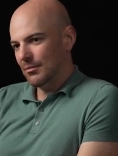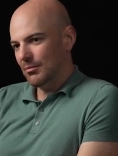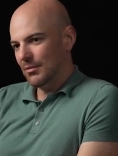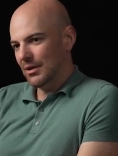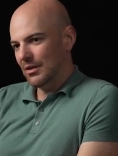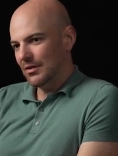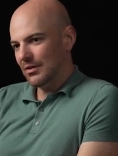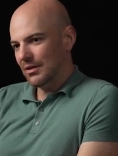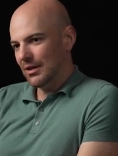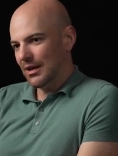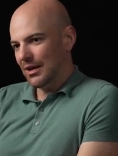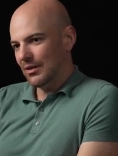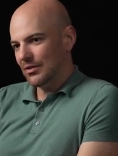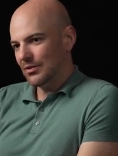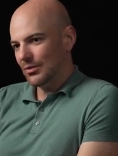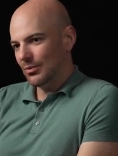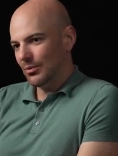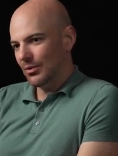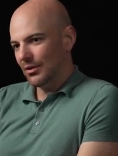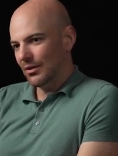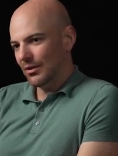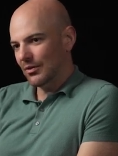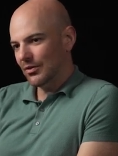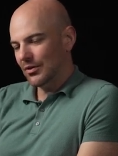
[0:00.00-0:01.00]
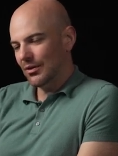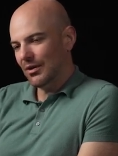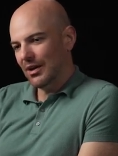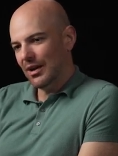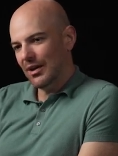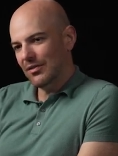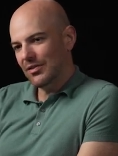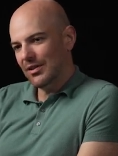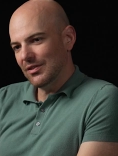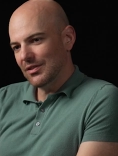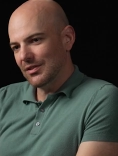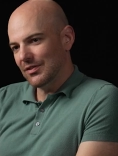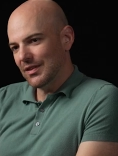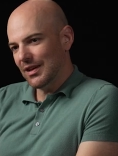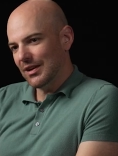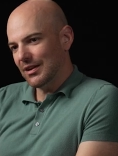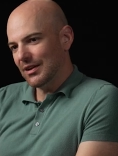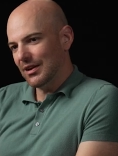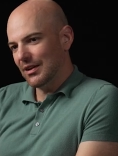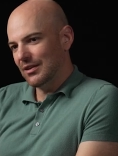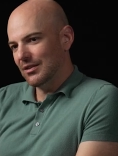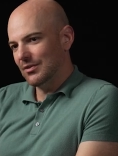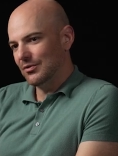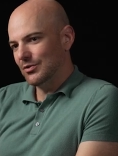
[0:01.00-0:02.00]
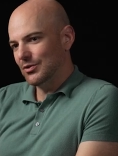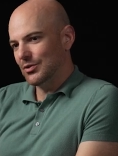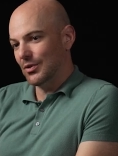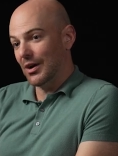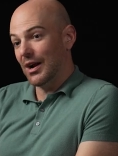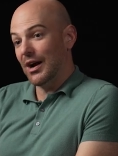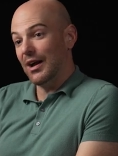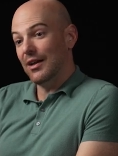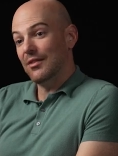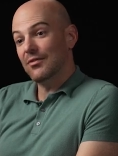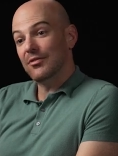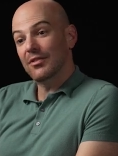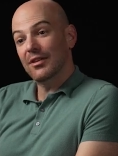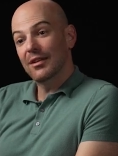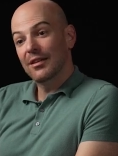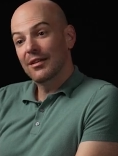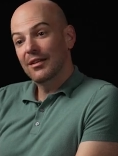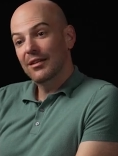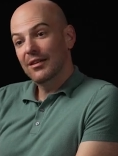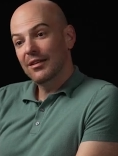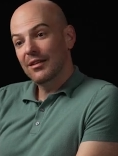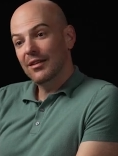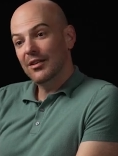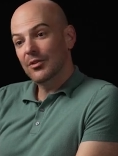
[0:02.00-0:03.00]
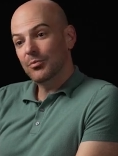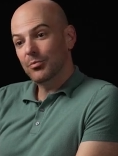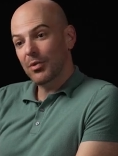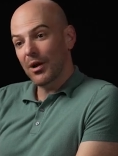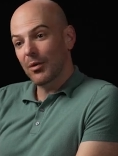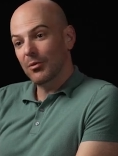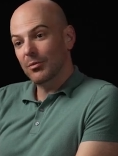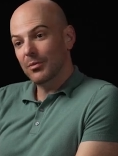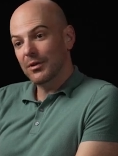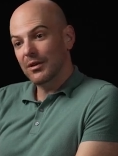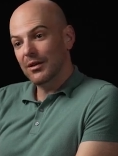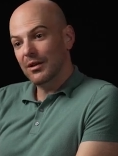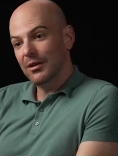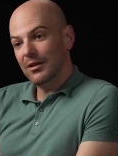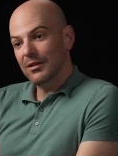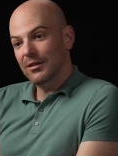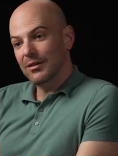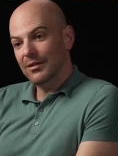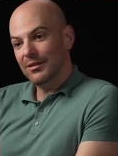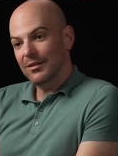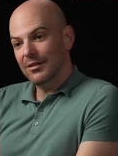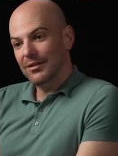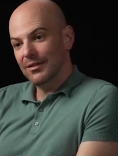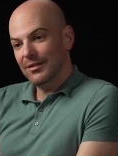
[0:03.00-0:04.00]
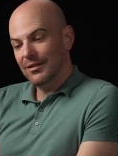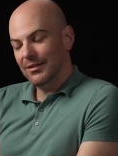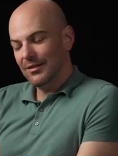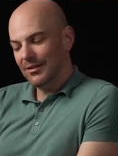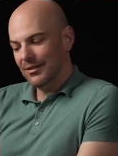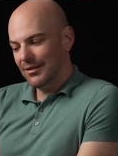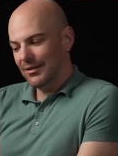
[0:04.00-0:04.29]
Means mm. he has to work. So I think that that kind of drive is probably a, a,